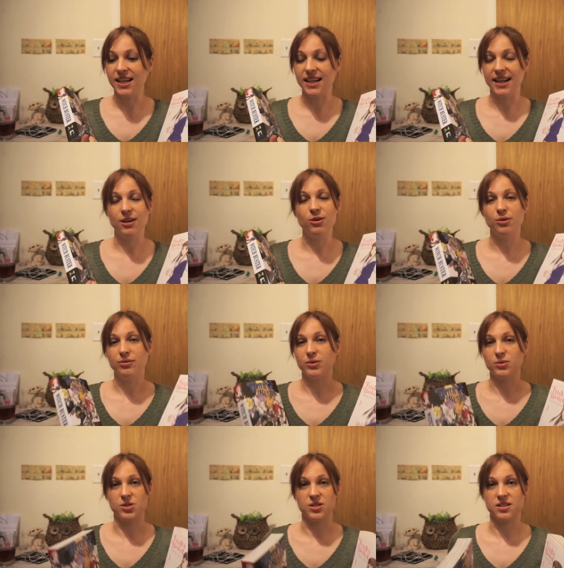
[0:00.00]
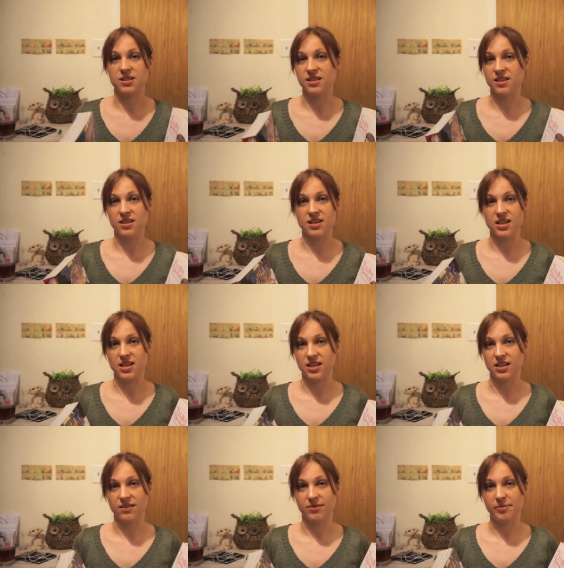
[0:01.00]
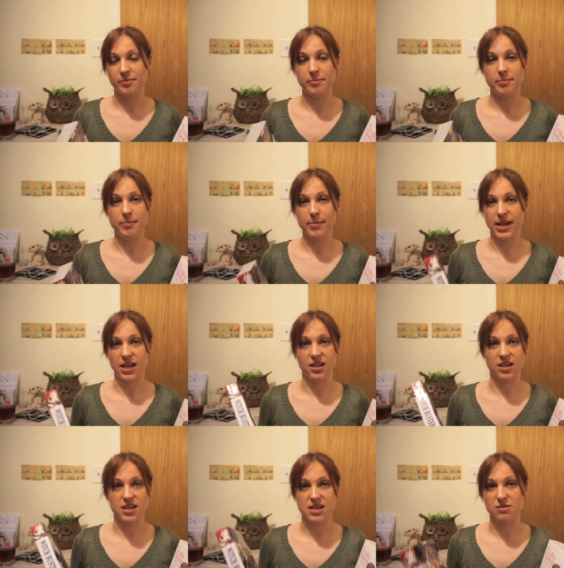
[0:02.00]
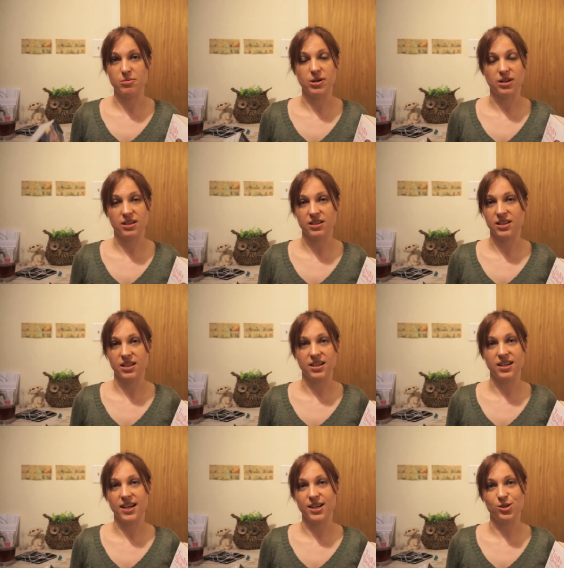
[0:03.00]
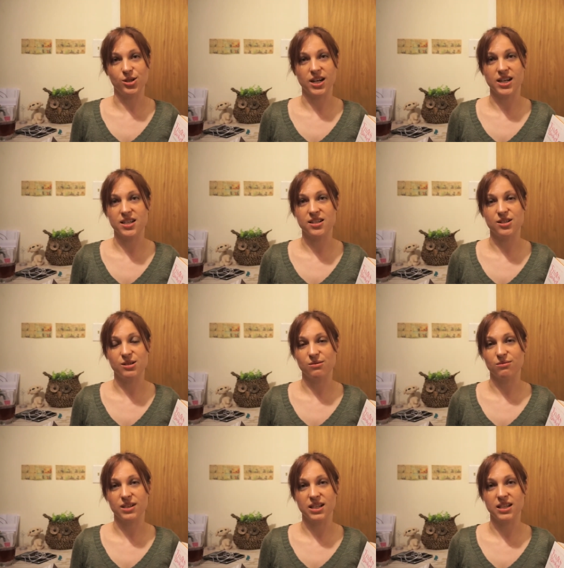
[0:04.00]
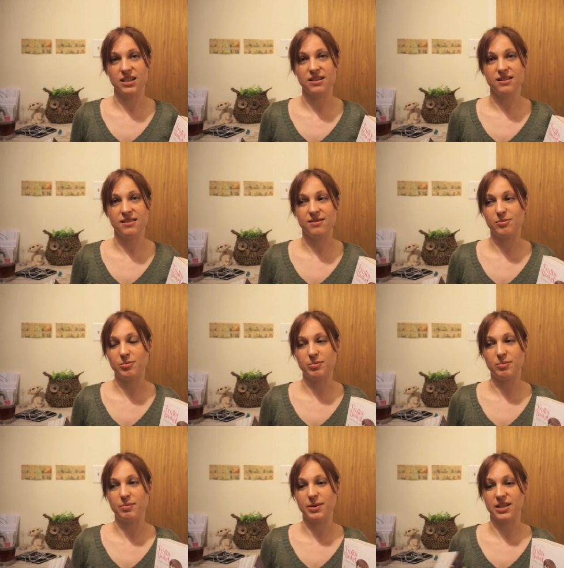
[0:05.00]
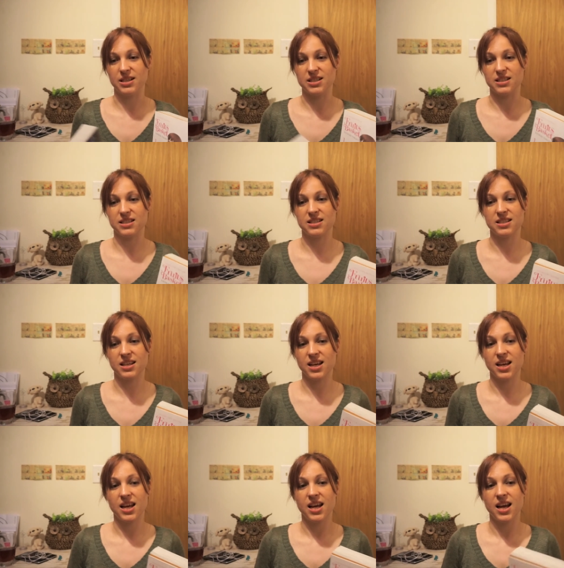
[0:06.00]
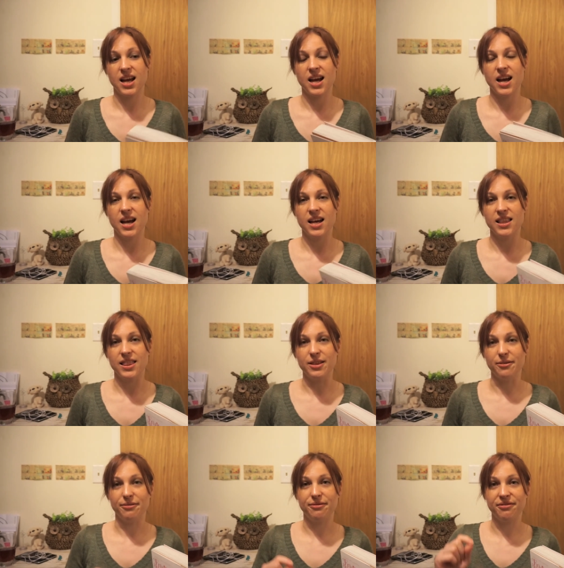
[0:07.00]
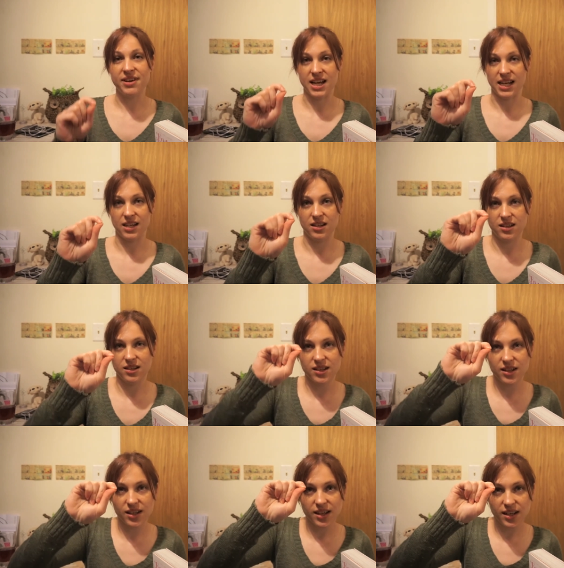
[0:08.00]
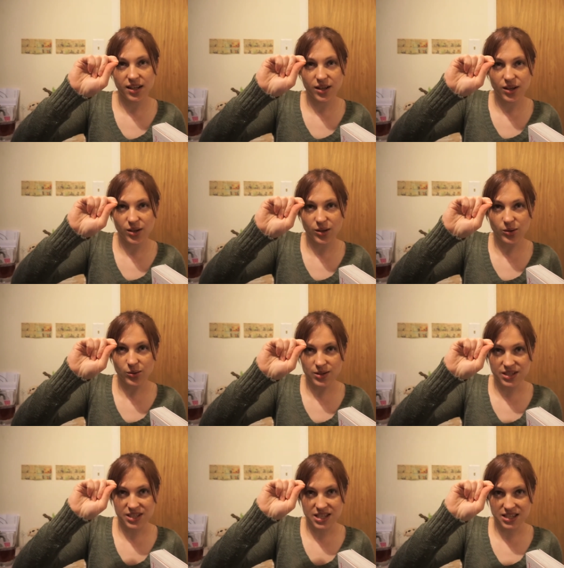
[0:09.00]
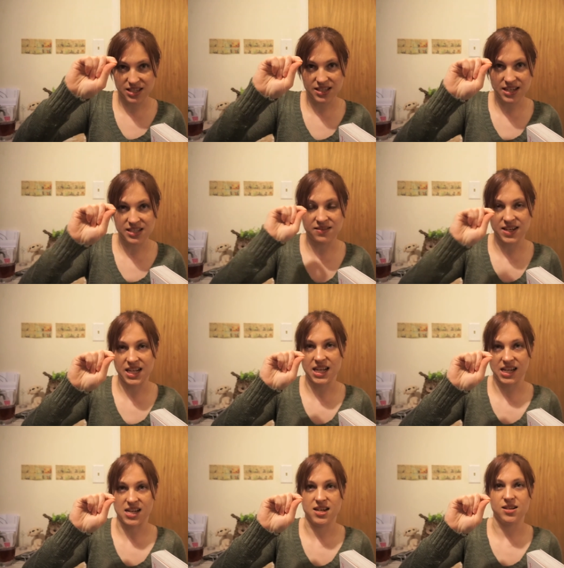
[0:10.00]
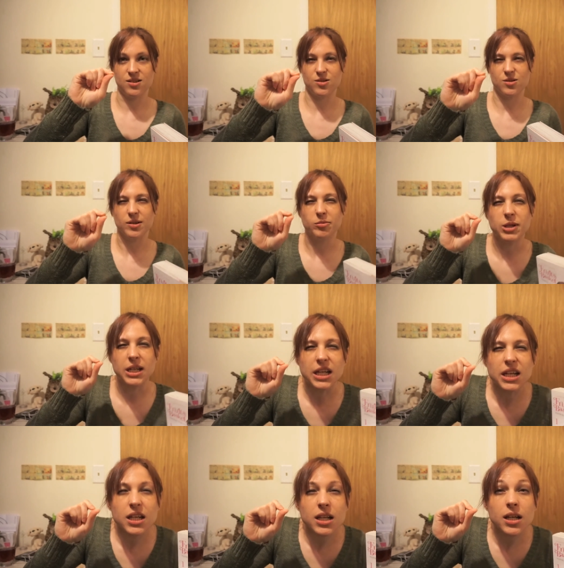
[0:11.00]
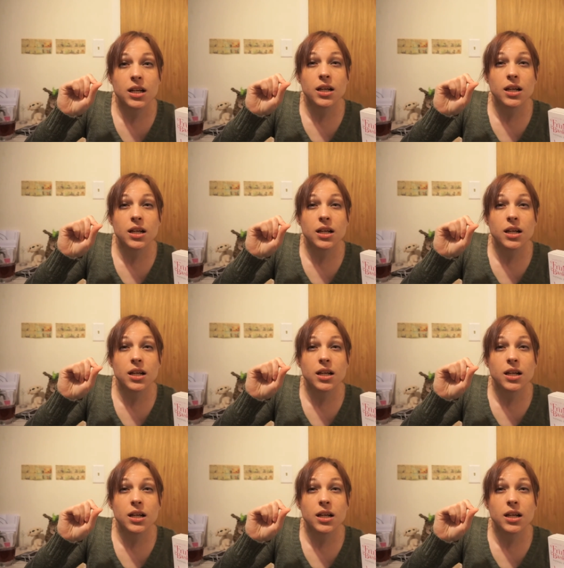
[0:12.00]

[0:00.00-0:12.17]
and I don't know if it was just the manga ebook that I tried to read, because the font was like the size of an ant. So I'm like,